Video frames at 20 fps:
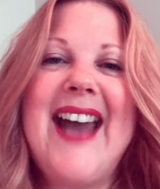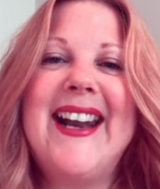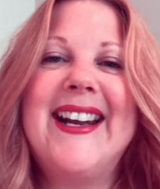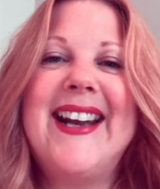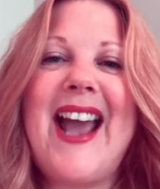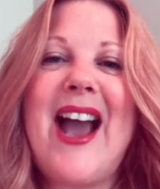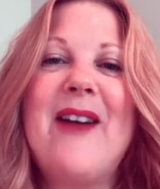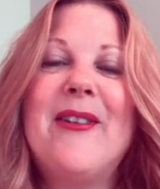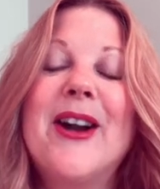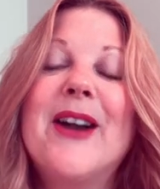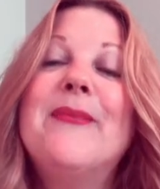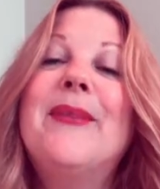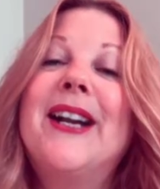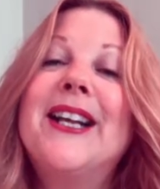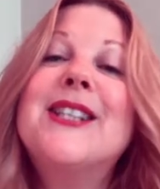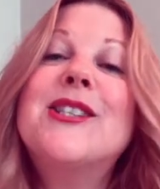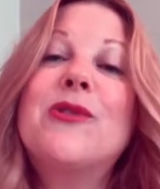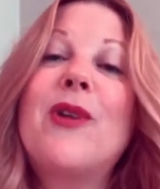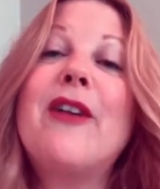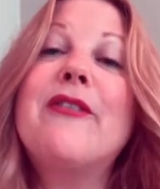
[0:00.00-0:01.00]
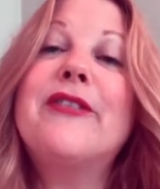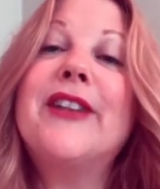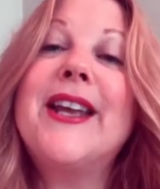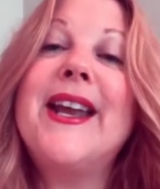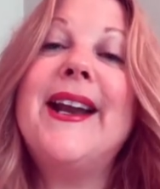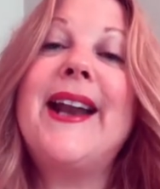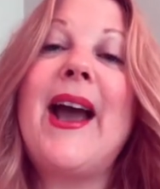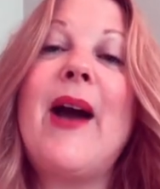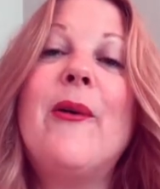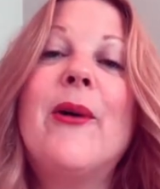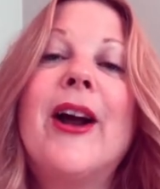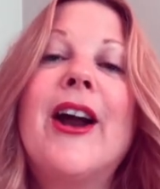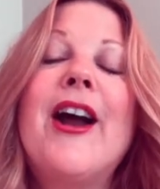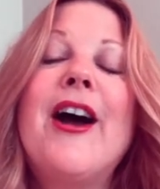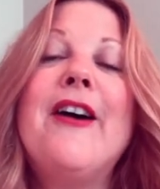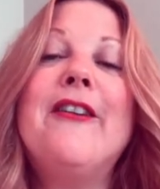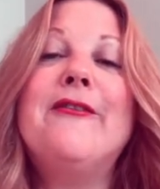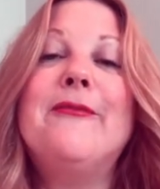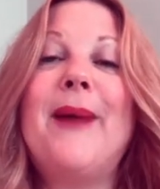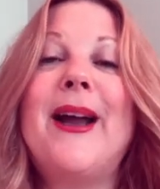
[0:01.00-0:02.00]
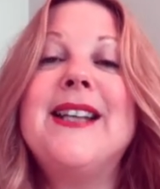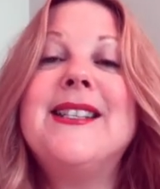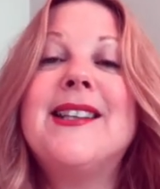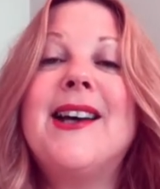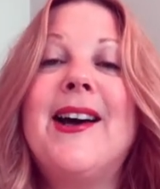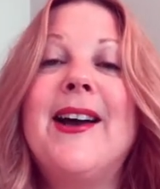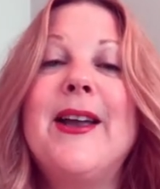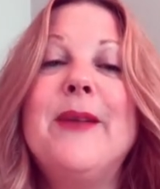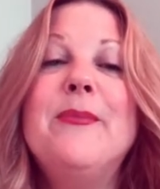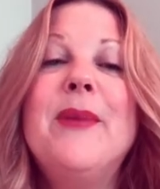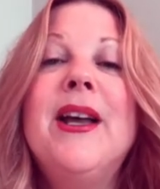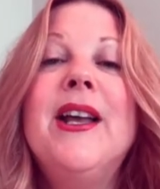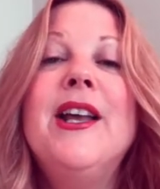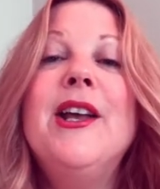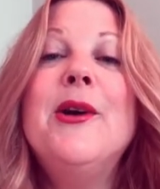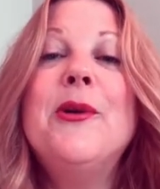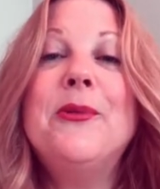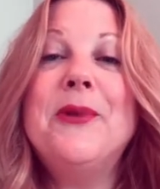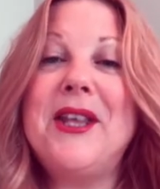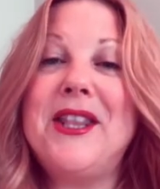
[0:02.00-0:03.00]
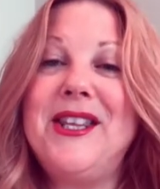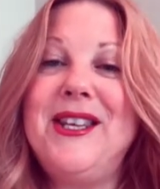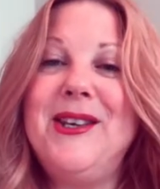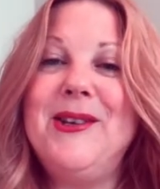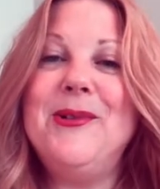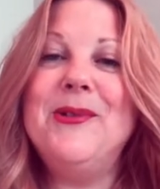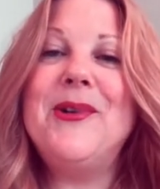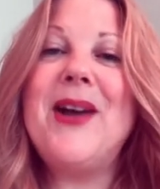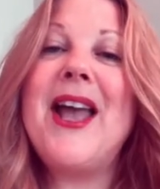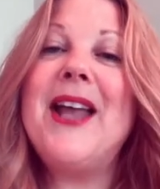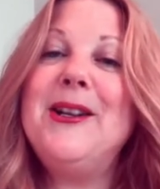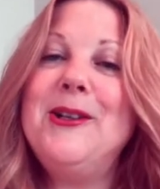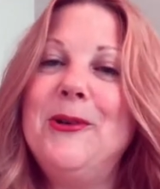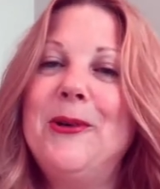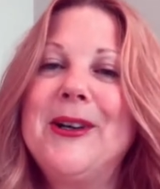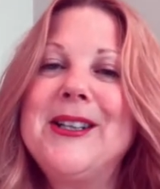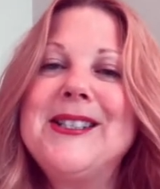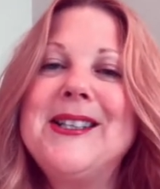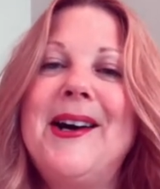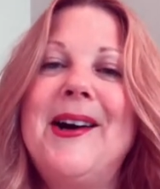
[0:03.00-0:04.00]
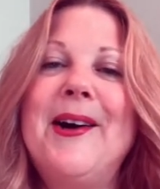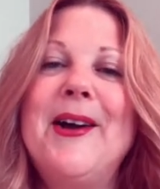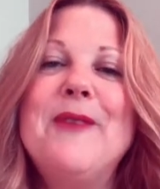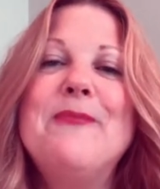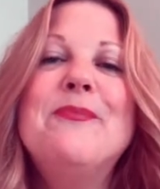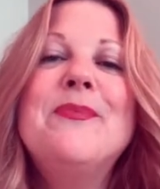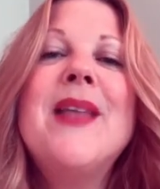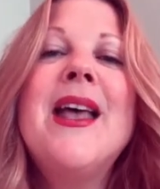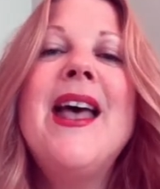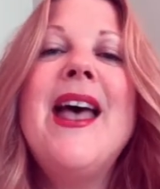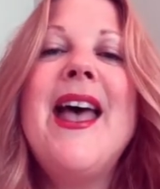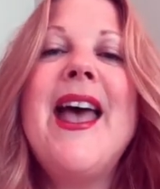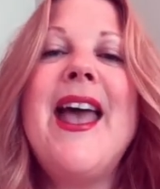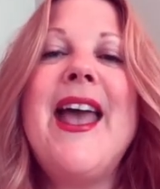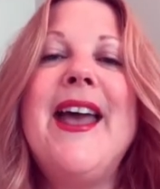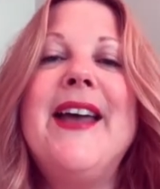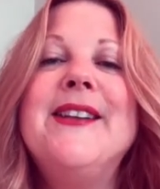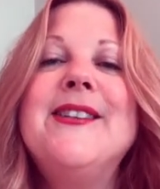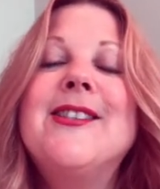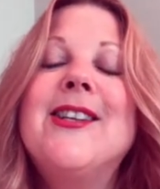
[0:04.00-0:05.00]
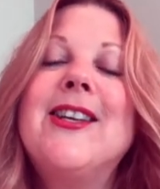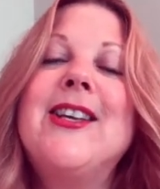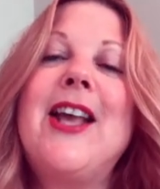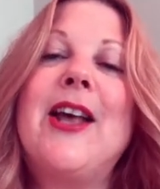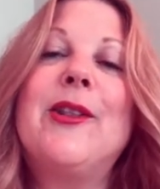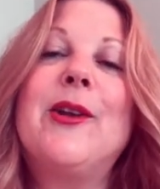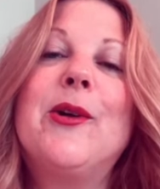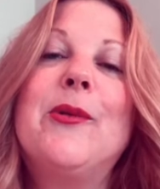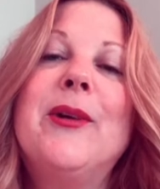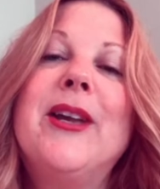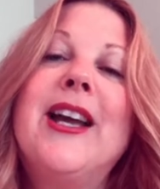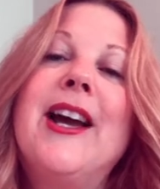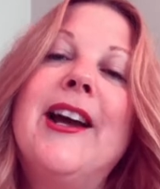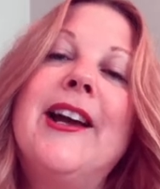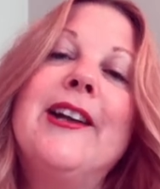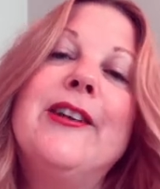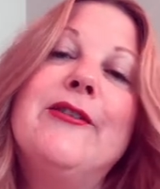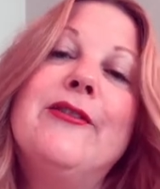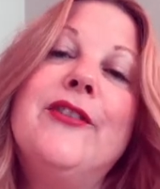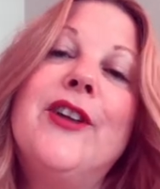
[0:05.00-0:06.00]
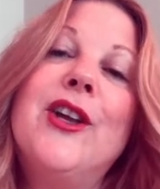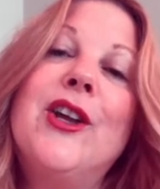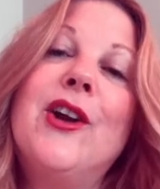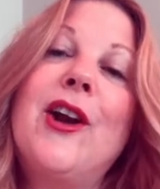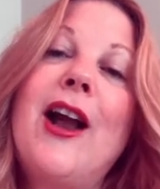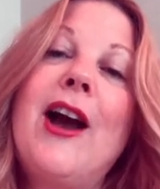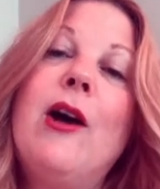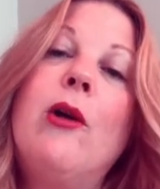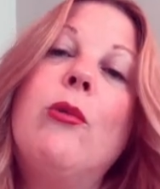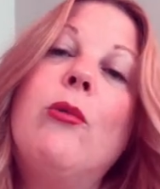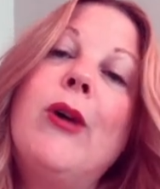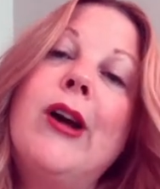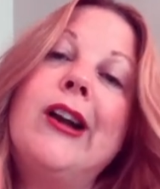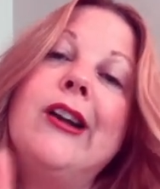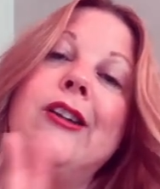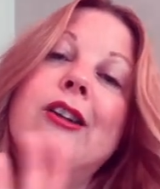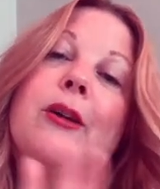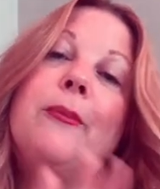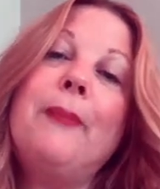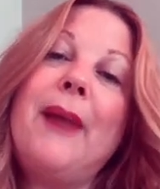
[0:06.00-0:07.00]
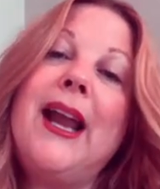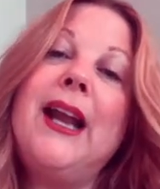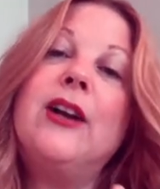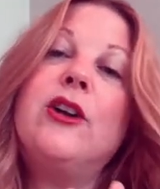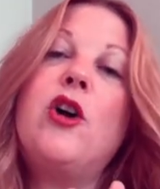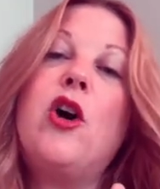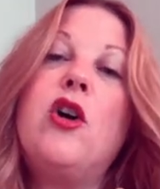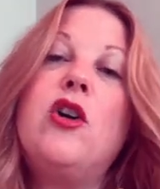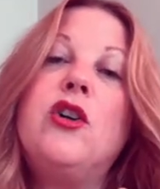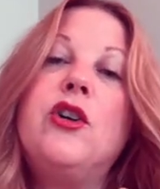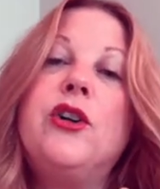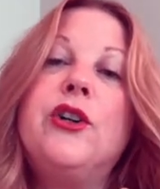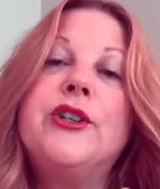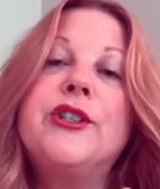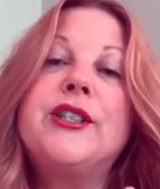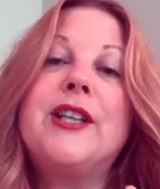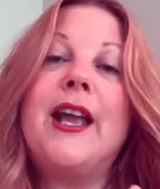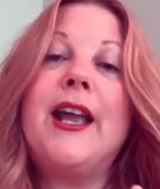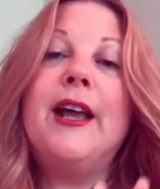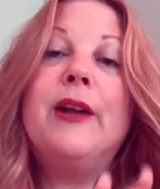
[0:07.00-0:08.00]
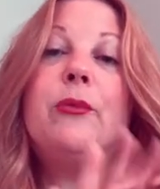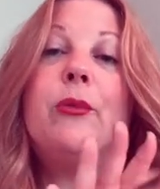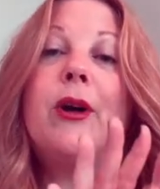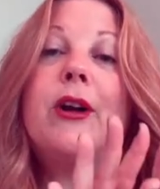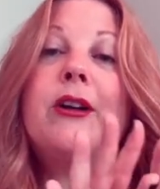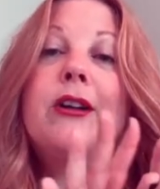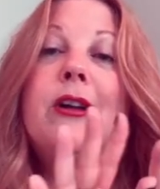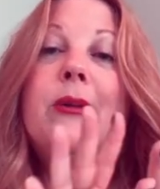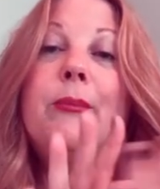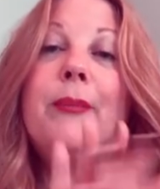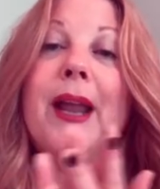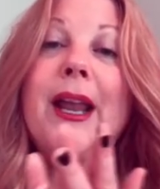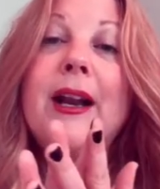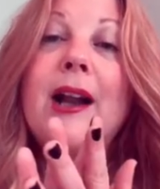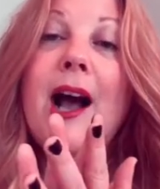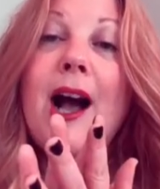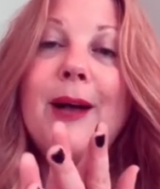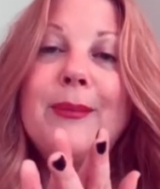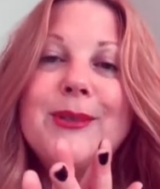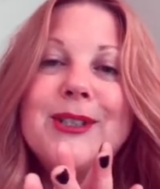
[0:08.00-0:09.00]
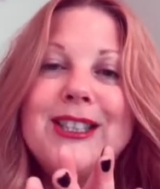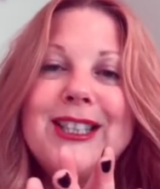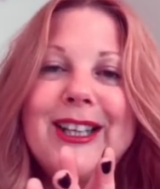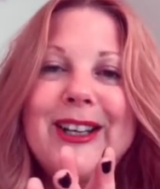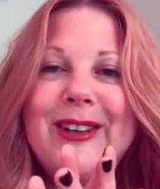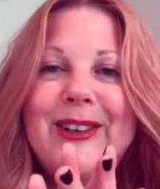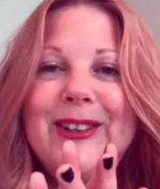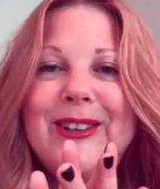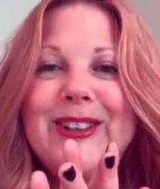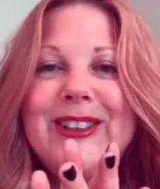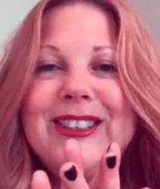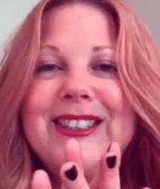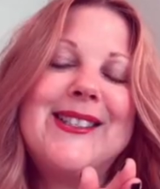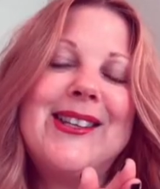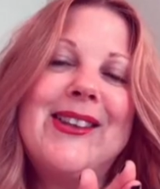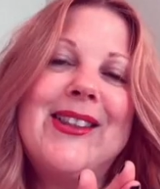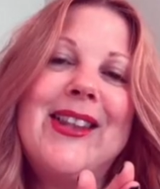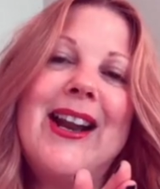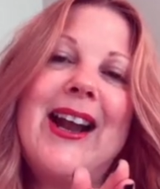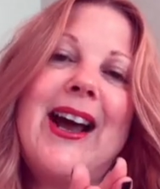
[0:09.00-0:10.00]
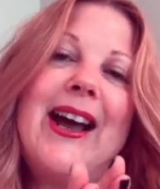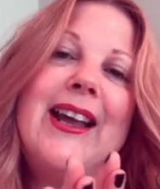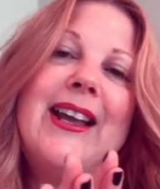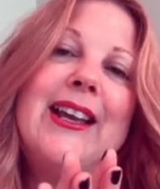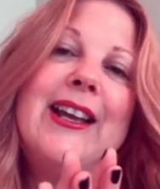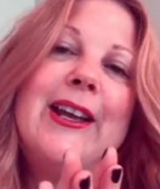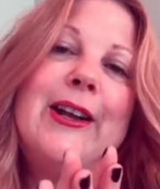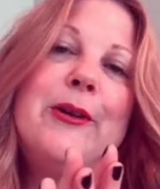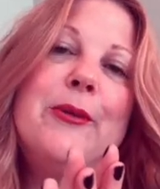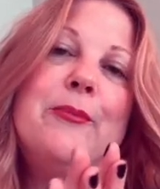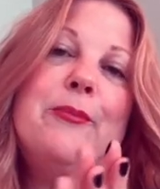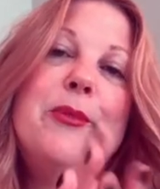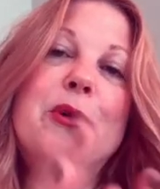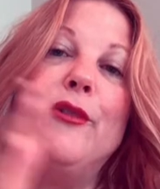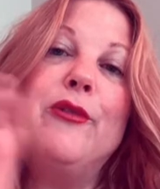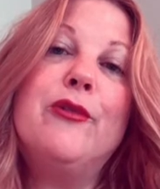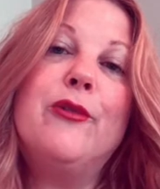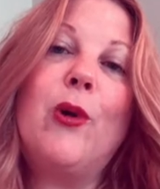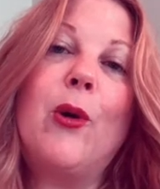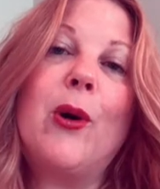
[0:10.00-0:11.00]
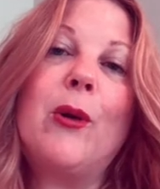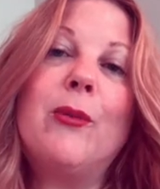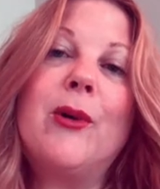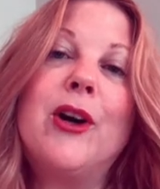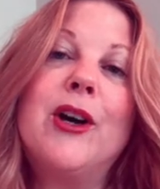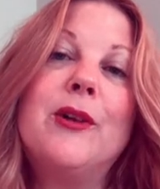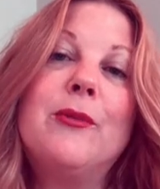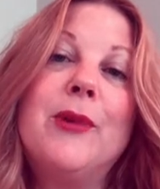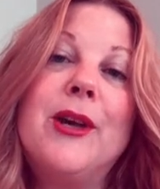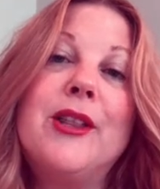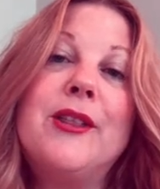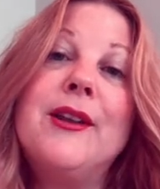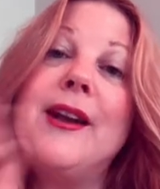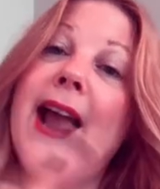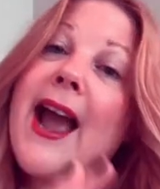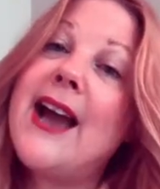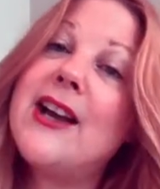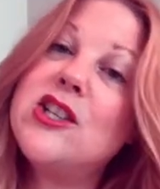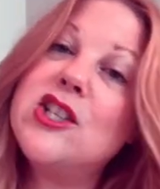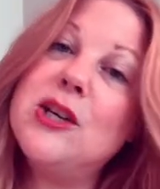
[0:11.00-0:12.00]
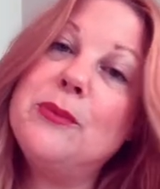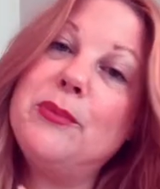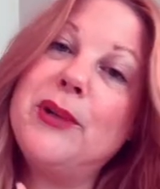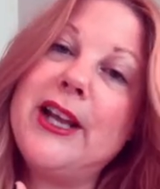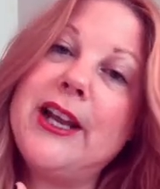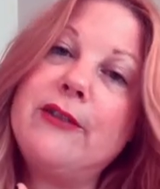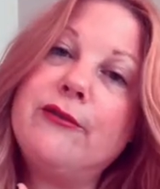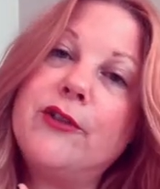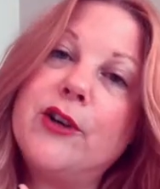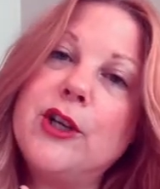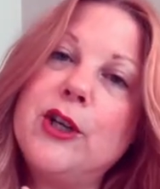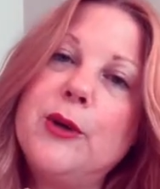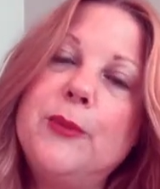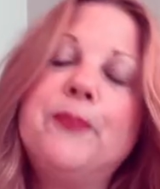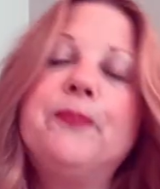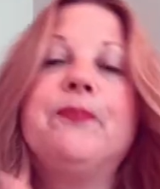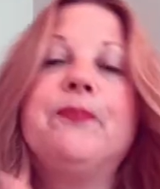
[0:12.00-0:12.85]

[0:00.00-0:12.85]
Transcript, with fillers: an hour, but it's roughly an hour of my time with you and your time. And together we kind of figure out what are your main goals and what are your main obstacles so that I can move forward with an action plan for you.